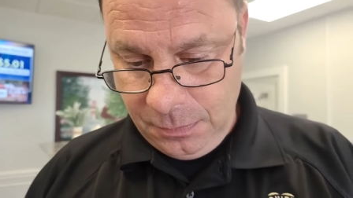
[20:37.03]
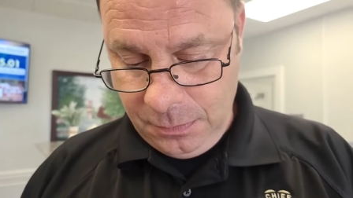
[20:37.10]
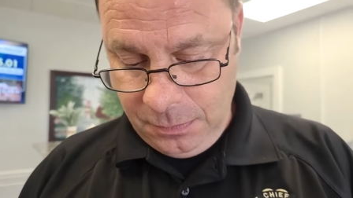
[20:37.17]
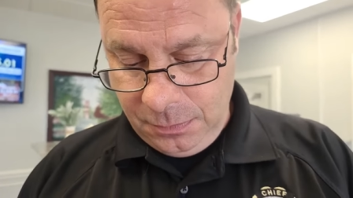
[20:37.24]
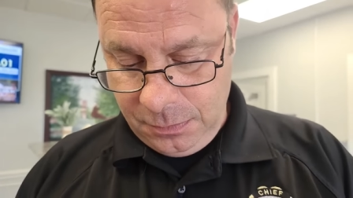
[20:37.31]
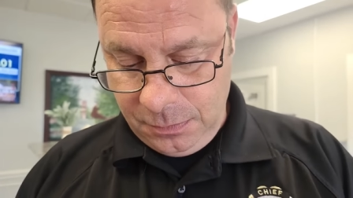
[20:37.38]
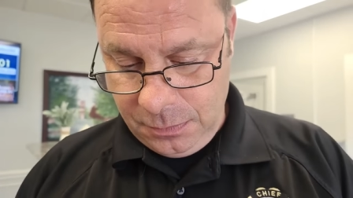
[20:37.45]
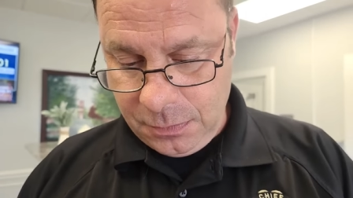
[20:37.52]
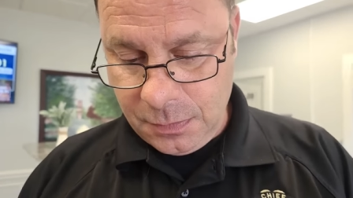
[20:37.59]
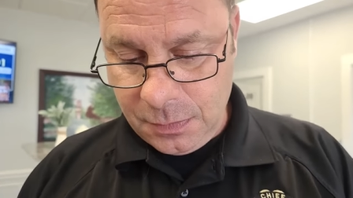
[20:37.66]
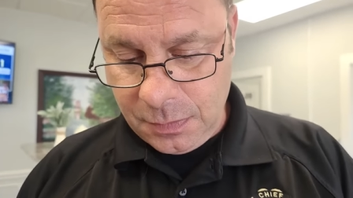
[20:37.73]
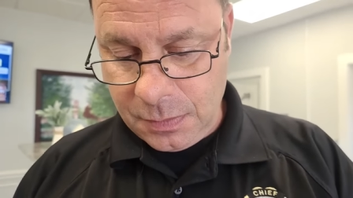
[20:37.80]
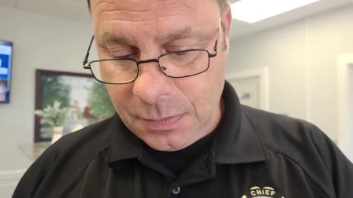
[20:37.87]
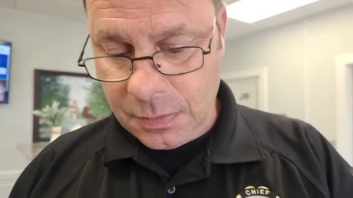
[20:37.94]
Free
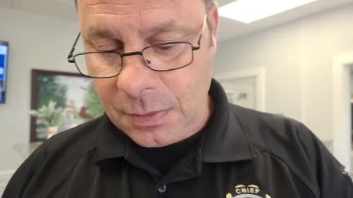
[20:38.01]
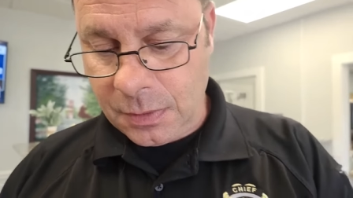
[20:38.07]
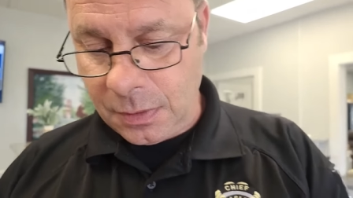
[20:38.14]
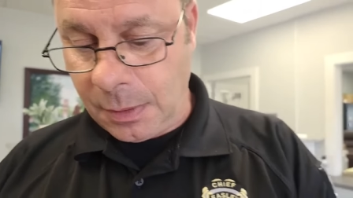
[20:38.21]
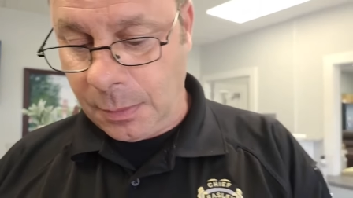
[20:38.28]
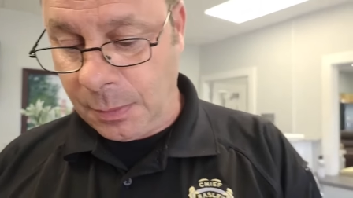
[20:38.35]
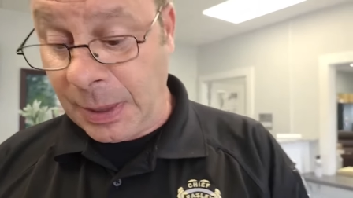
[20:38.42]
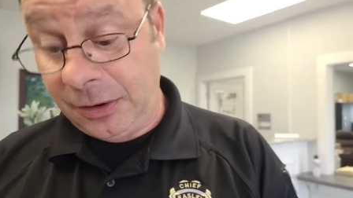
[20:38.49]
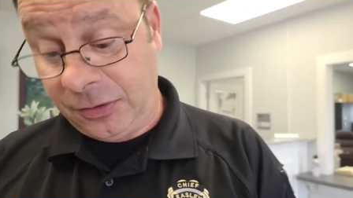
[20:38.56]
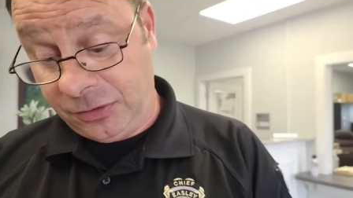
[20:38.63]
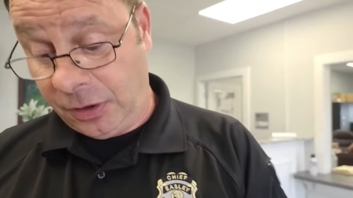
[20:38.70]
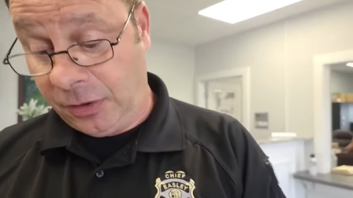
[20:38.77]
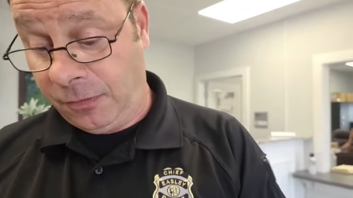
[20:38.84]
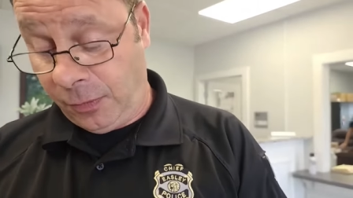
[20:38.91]
speech. I'm about
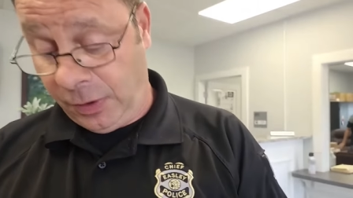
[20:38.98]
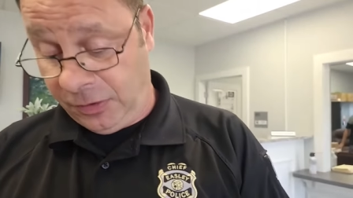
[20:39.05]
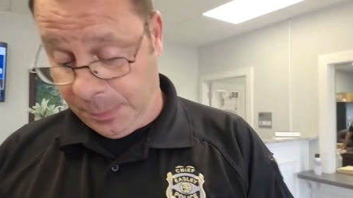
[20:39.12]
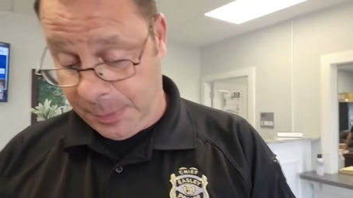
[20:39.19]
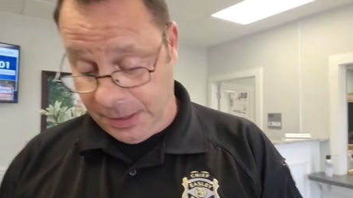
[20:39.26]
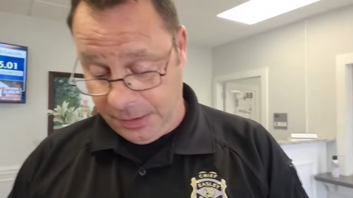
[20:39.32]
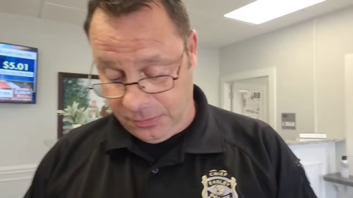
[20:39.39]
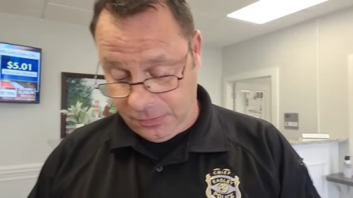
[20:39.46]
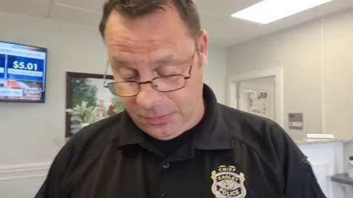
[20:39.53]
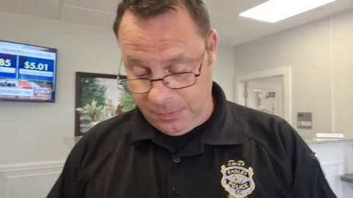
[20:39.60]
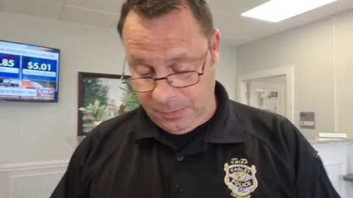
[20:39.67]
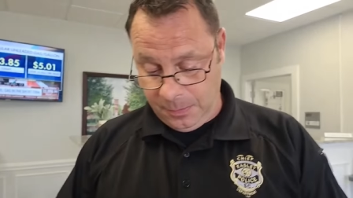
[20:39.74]
to show you free speech.